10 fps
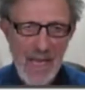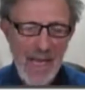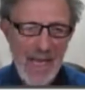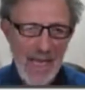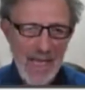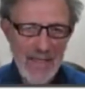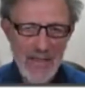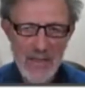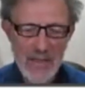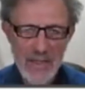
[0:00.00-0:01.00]
And
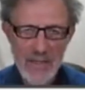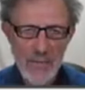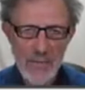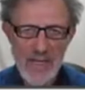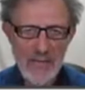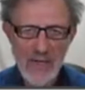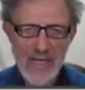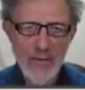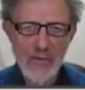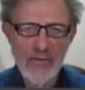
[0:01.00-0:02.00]
you may
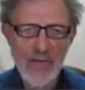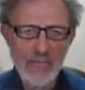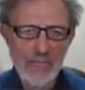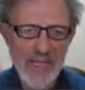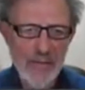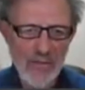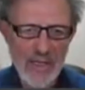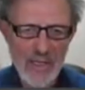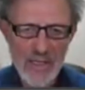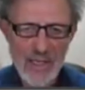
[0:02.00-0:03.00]
find yourself
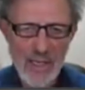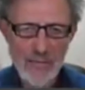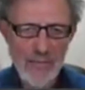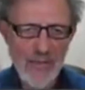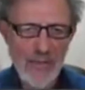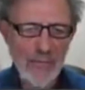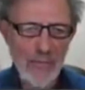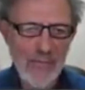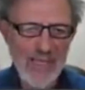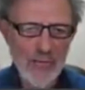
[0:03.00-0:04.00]
mixing the types, and if you
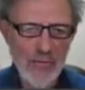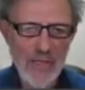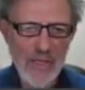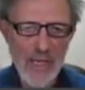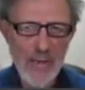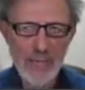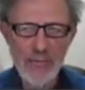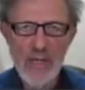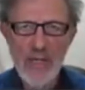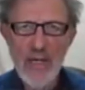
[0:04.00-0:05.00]
mix the
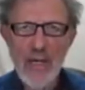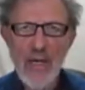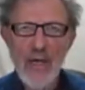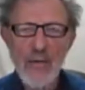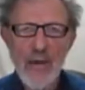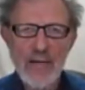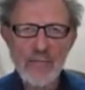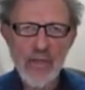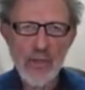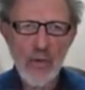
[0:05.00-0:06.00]
types, you have
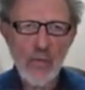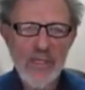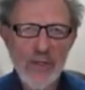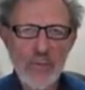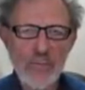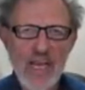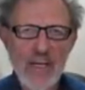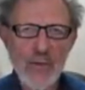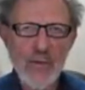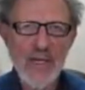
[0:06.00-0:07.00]
to know what
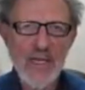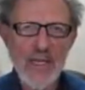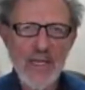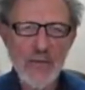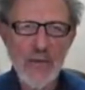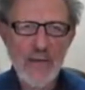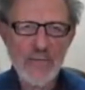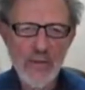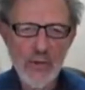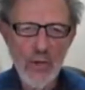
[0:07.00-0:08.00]
domain you're in, and you
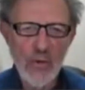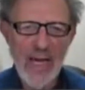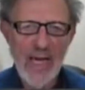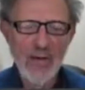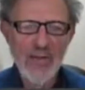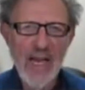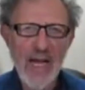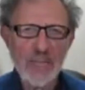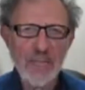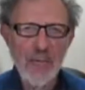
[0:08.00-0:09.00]
have to know how the
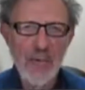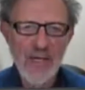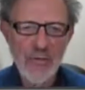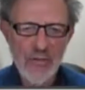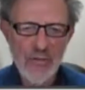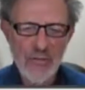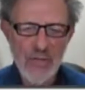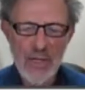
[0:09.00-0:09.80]
operations